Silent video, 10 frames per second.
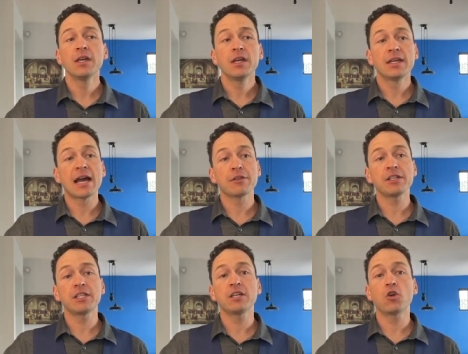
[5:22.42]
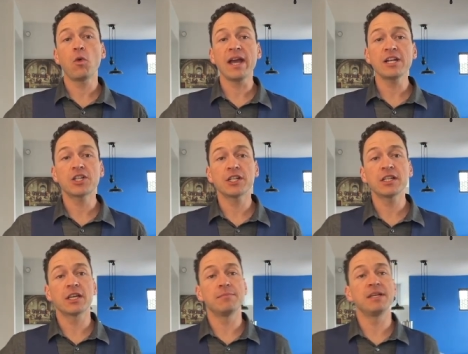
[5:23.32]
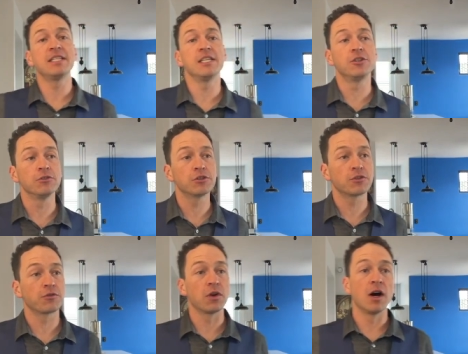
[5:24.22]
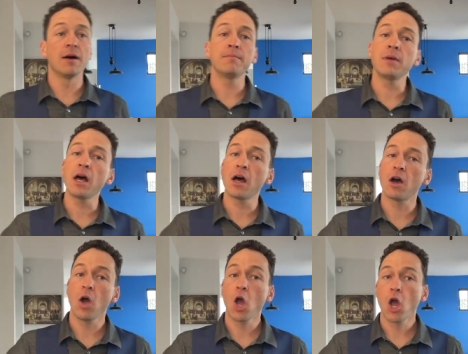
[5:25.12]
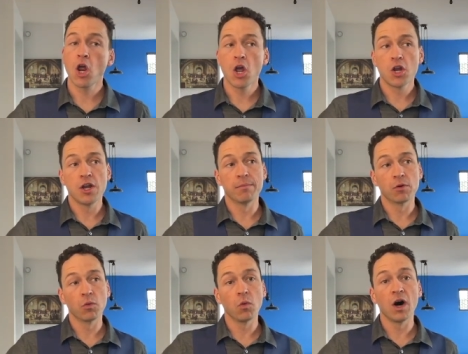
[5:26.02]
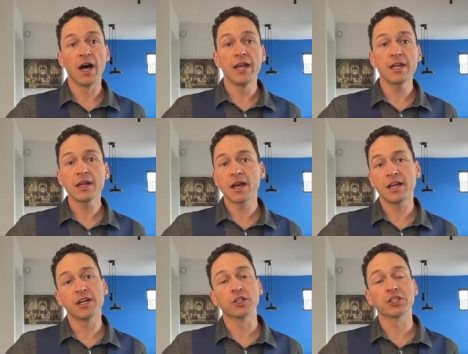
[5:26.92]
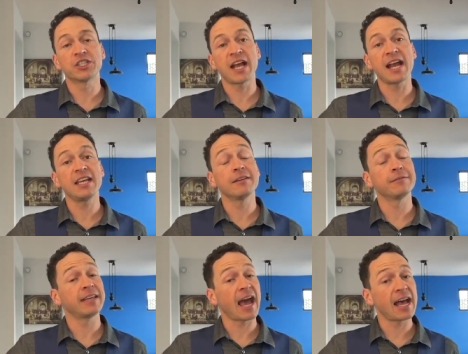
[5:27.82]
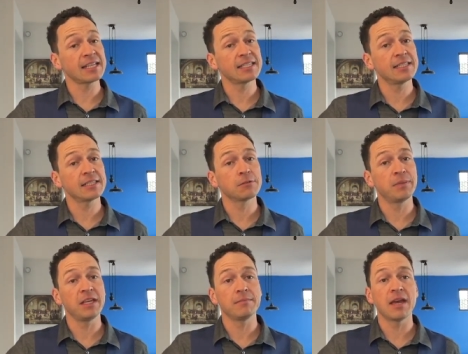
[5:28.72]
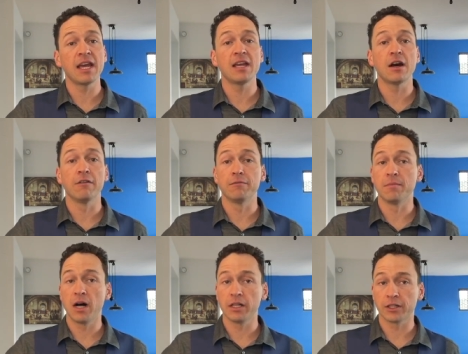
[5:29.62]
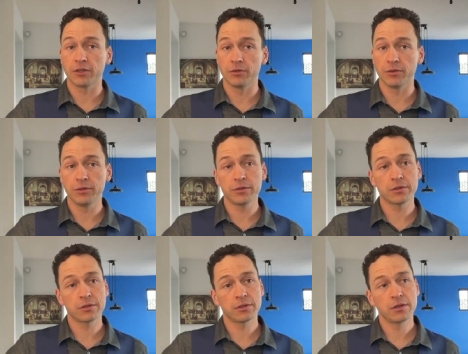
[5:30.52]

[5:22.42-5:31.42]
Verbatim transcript: Now, this equation can be deduced from number one, an understanding of gases as being made of molecules.